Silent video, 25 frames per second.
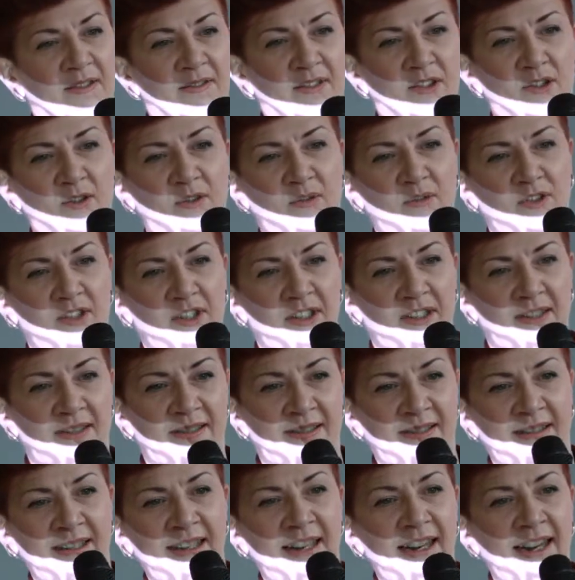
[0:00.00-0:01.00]

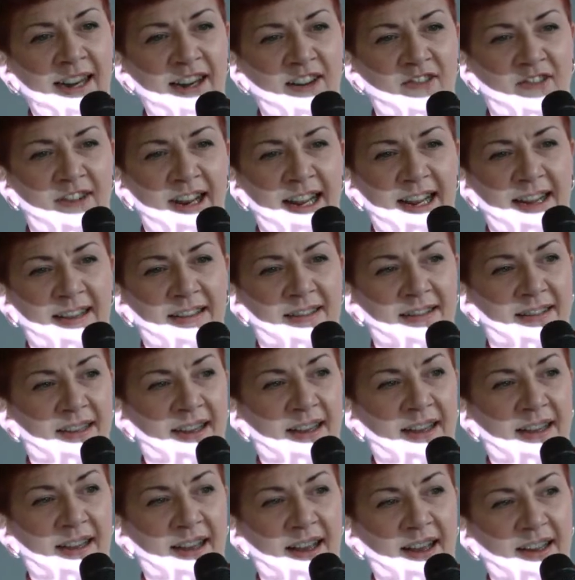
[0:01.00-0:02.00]
Dr. Greg
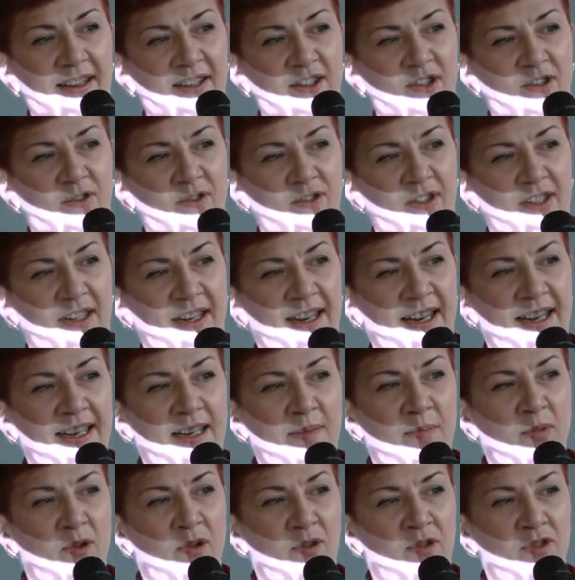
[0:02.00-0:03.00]
Singh and Dr.
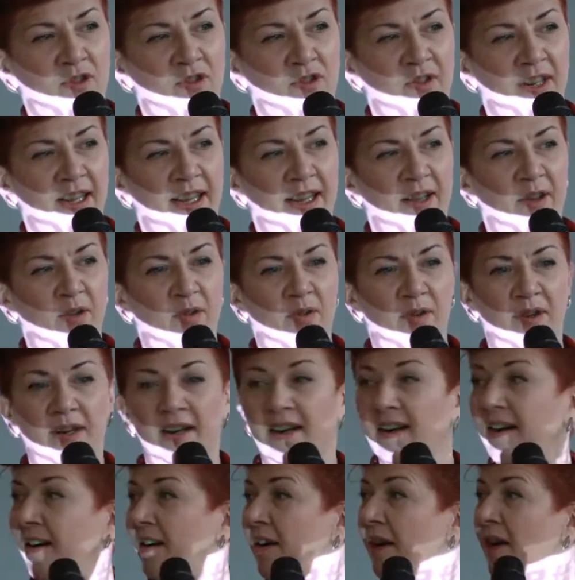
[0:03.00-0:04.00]
Eddie Borsray, who
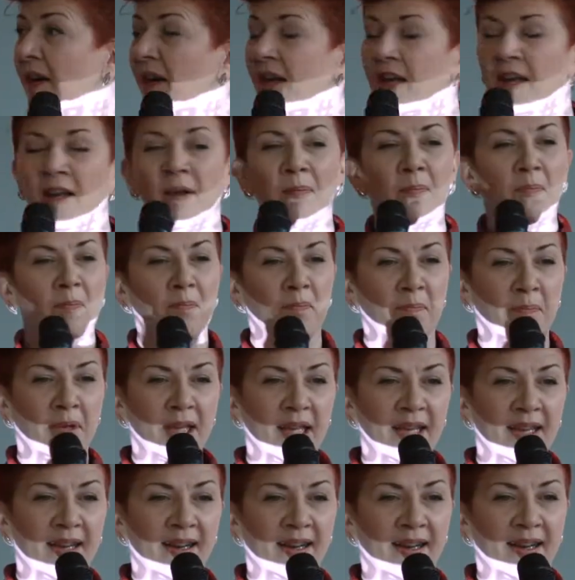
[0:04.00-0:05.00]
are
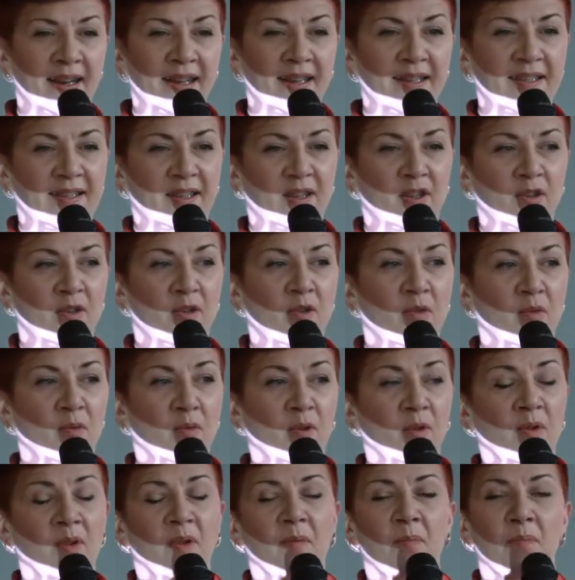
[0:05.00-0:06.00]
PIs and who
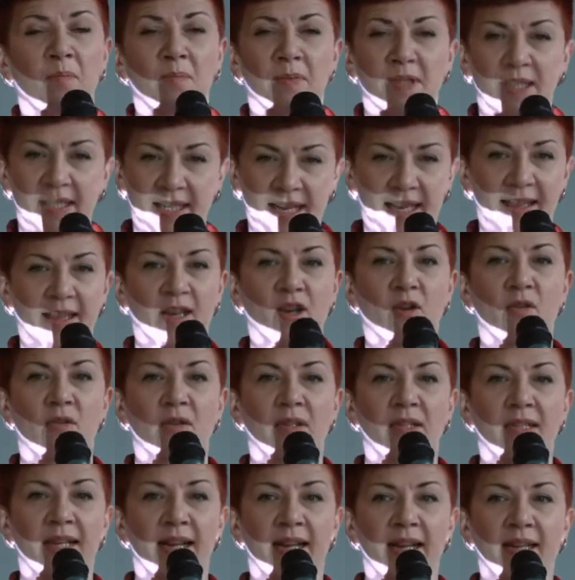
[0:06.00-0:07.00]
will set the
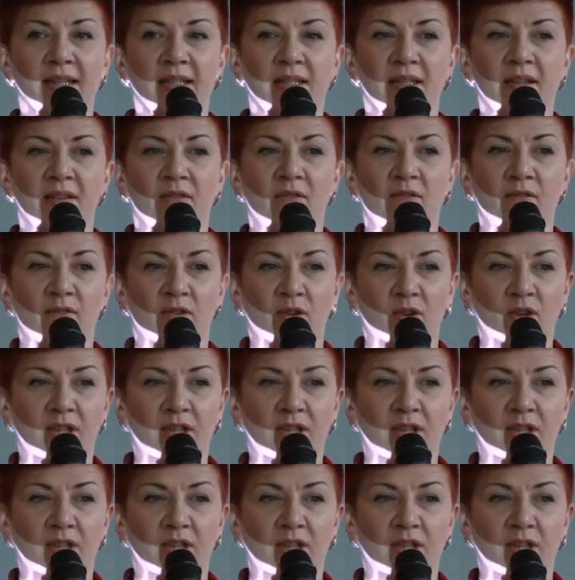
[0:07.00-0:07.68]
context for